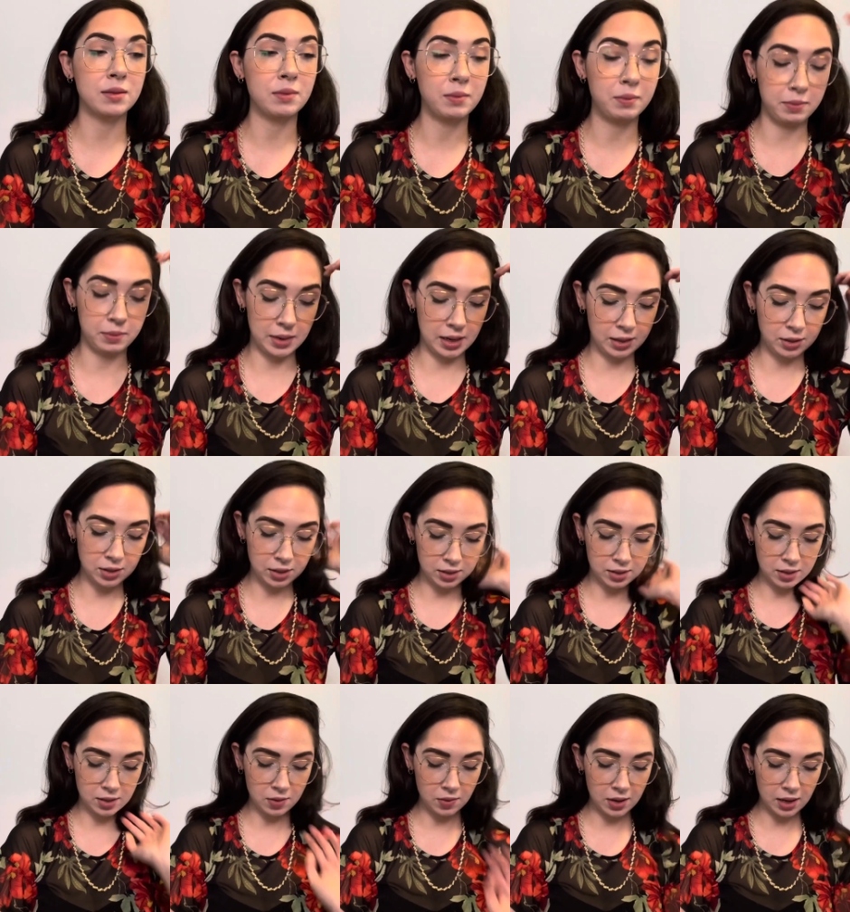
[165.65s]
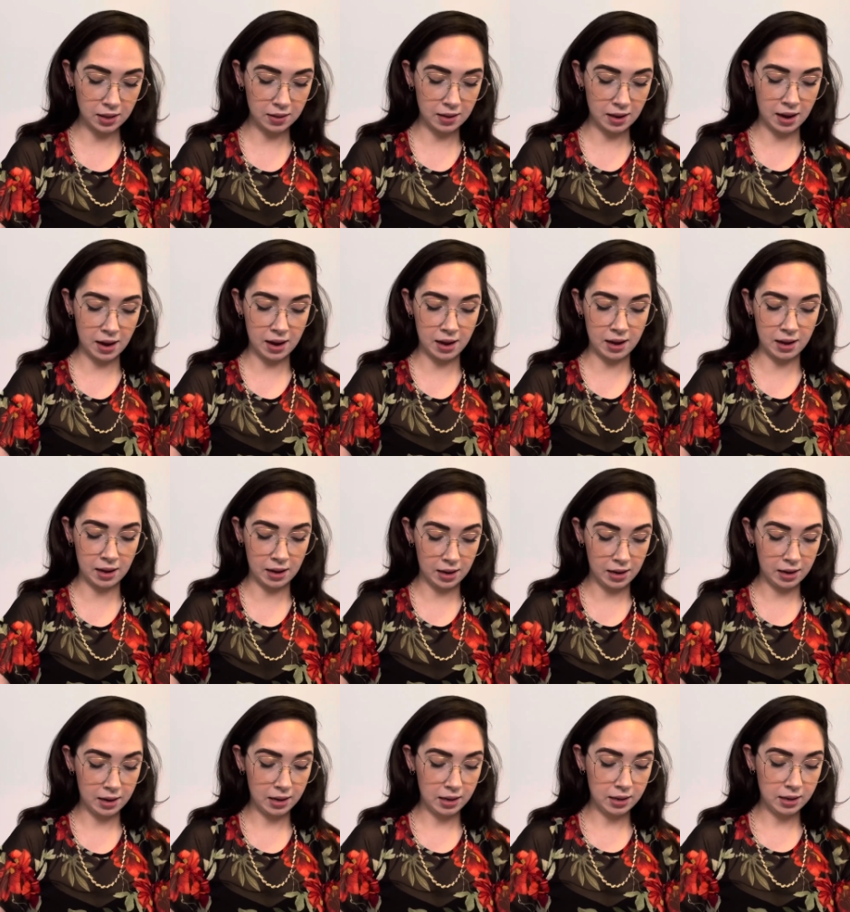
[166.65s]
Might just donate that.
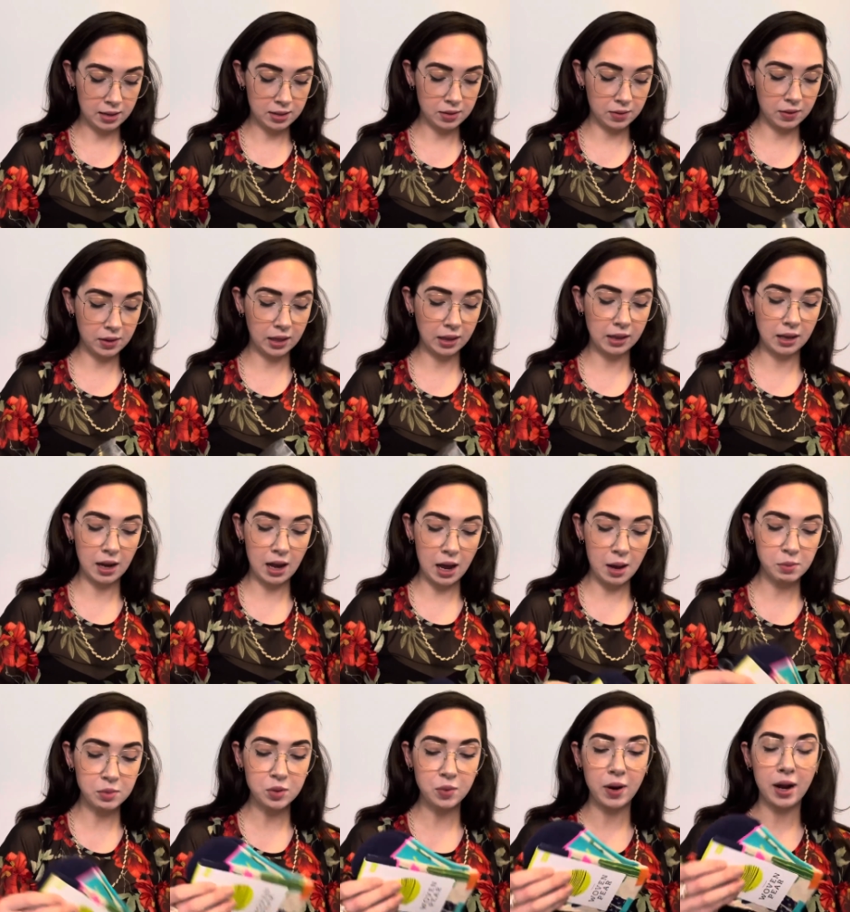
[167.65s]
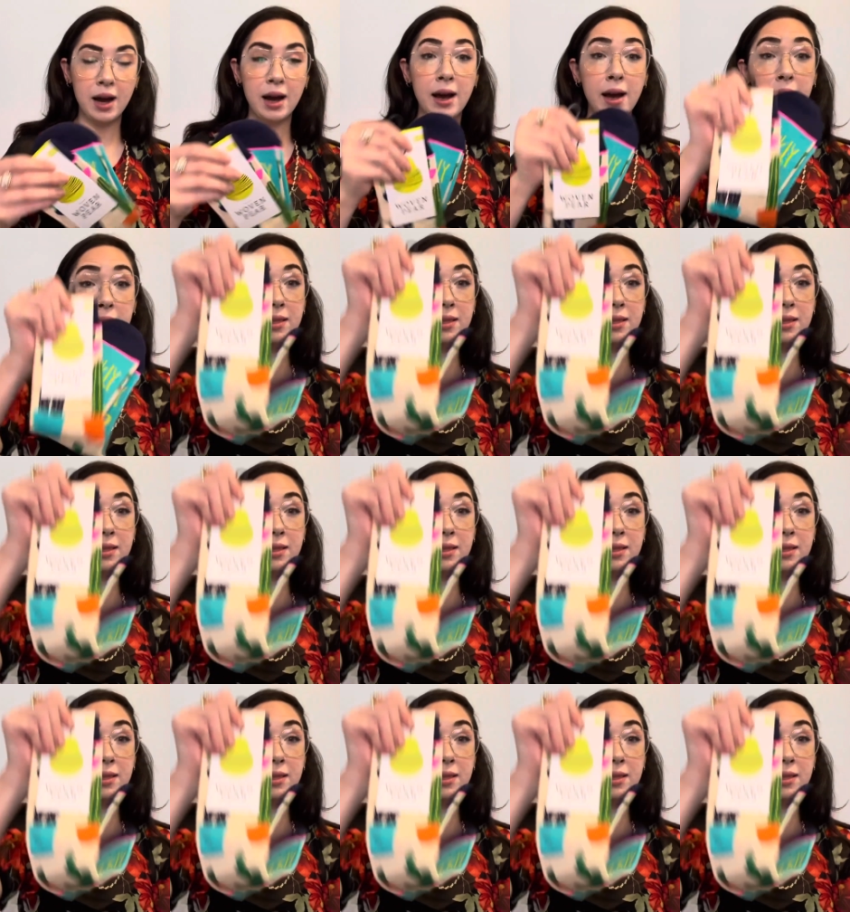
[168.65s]
Donating the comps were high.